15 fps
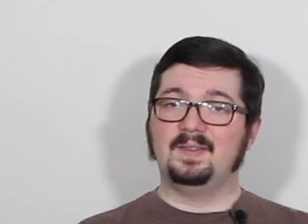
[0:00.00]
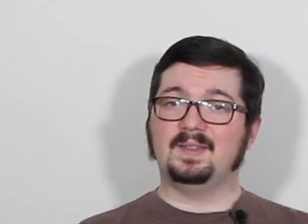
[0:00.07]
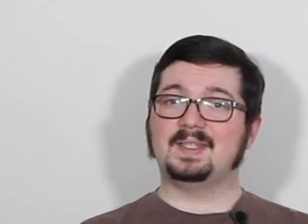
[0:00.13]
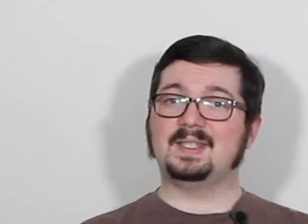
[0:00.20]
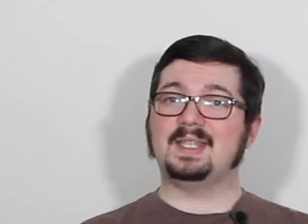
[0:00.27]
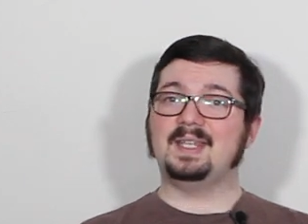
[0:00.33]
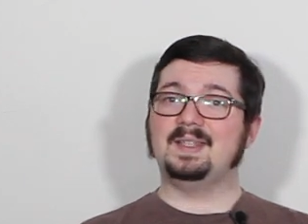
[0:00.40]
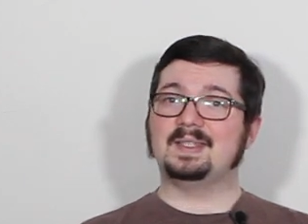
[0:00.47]
The
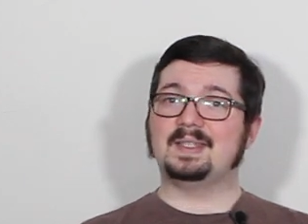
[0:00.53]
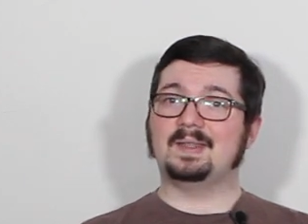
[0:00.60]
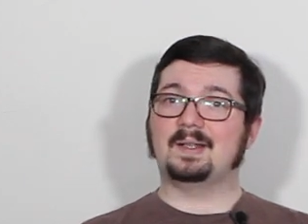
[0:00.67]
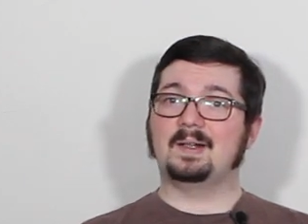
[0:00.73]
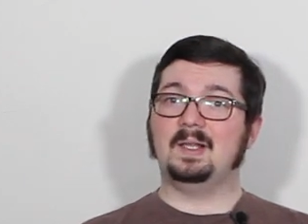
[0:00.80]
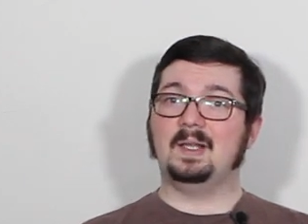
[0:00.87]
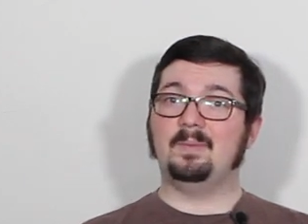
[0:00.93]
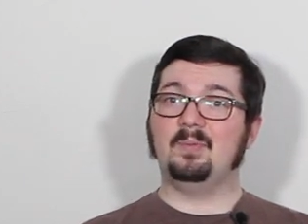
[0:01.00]
scenes in
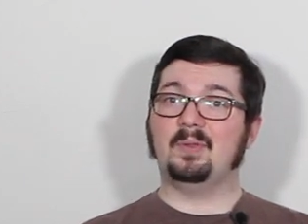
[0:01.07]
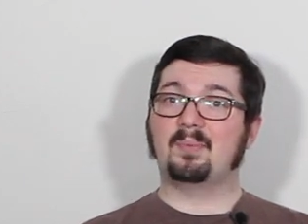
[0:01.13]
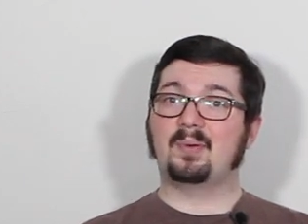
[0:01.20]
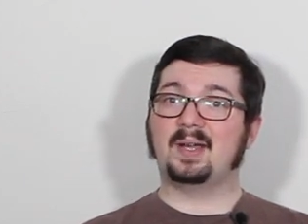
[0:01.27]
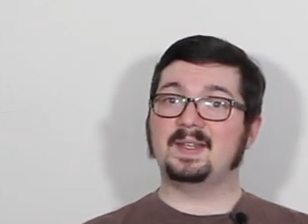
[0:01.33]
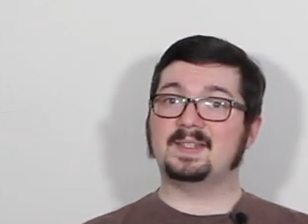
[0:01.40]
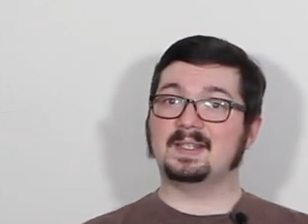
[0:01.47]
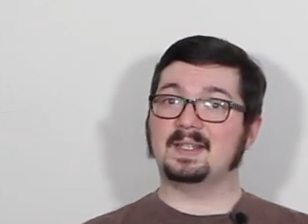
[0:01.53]
the club with
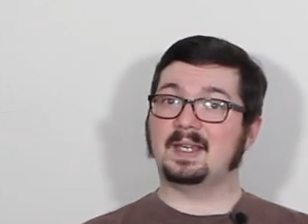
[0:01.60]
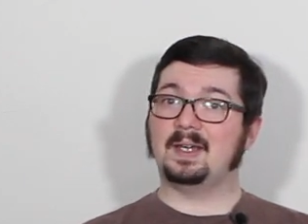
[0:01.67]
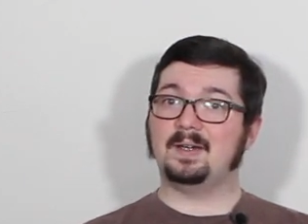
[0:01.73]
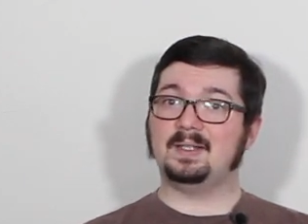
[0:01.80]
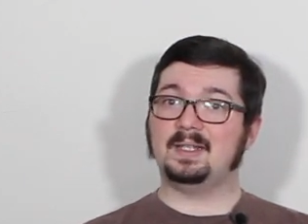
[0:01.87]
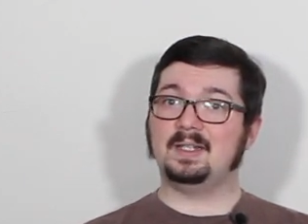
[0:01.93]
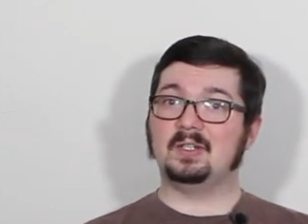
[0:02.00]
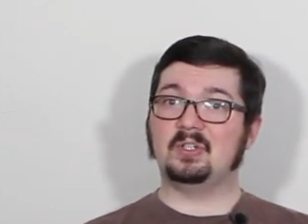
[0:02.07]
Price and
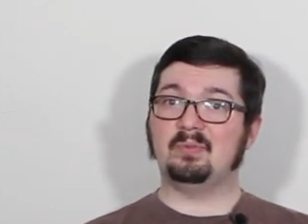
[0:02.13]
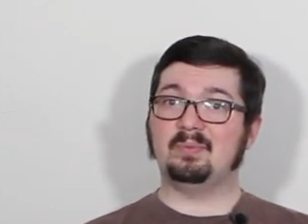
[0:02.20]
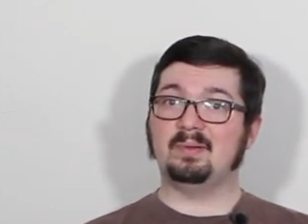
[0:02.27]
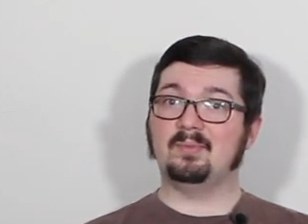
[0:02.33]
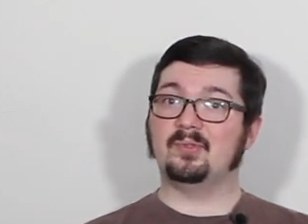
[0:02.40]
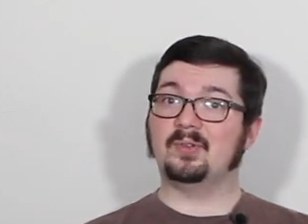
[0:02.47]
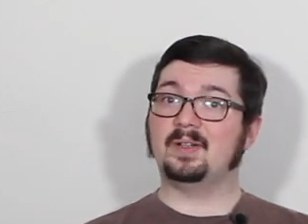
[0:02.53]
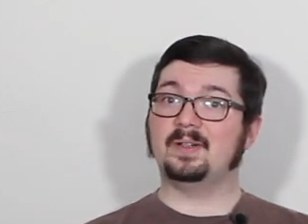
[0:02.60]
Carradine could have
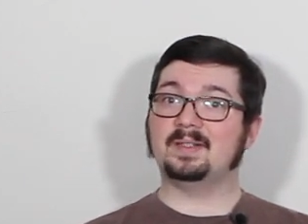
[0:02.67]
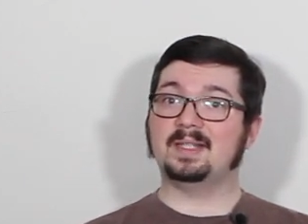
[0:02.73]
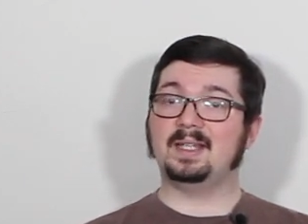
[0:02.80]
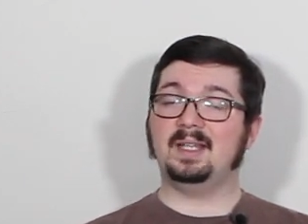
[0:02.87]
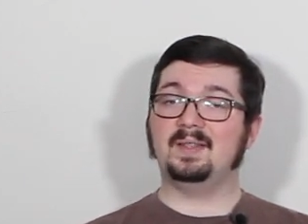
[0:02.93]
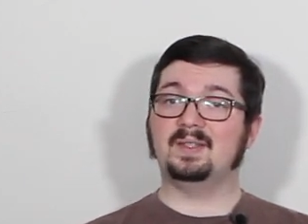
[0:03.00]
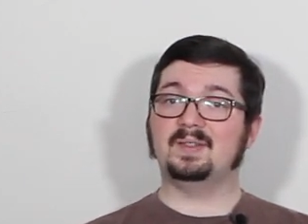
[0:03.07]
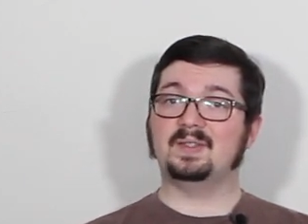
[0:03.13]
been more
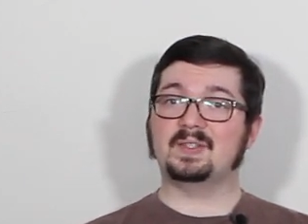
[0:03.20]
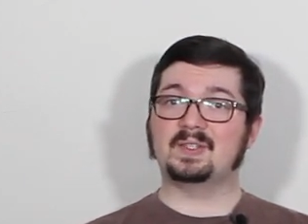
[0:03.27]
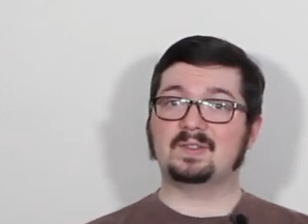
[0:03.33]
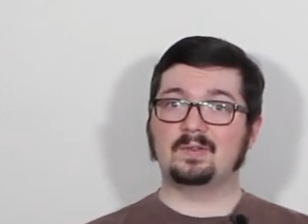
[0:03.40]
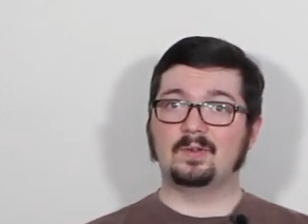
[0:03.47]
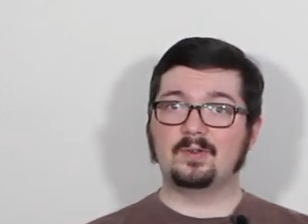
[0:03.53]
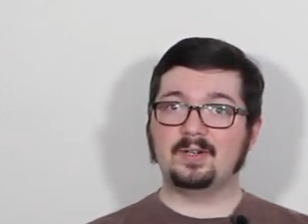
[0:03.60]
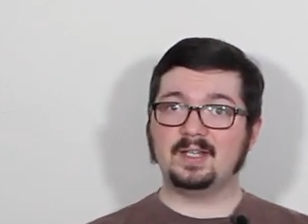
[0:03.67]
entertaining than the
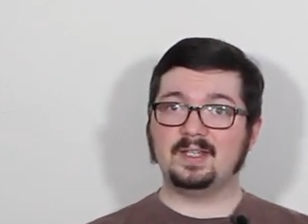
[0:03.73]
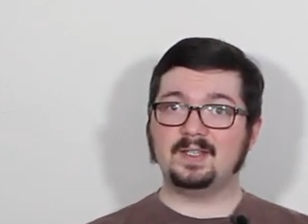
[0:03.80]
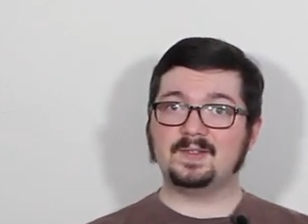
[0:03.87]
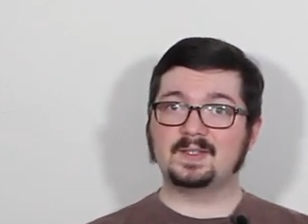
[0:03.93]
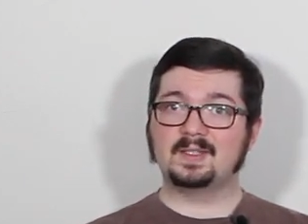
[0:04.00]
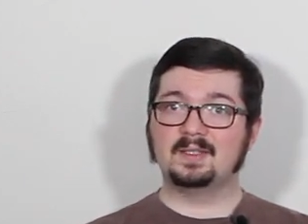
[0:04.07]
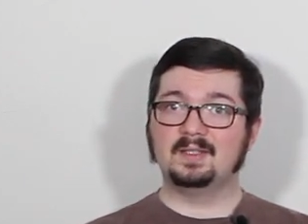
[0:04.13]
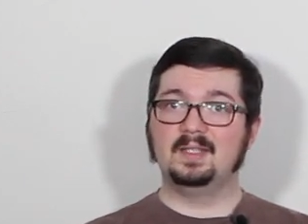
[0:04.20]

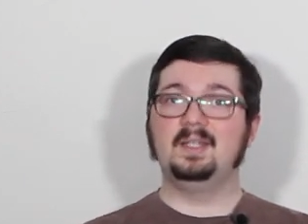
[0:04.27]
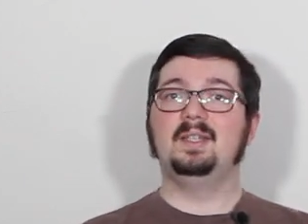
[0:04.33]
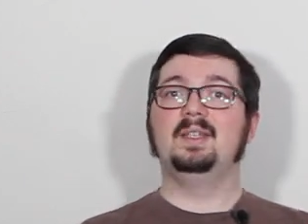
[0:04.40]
stories,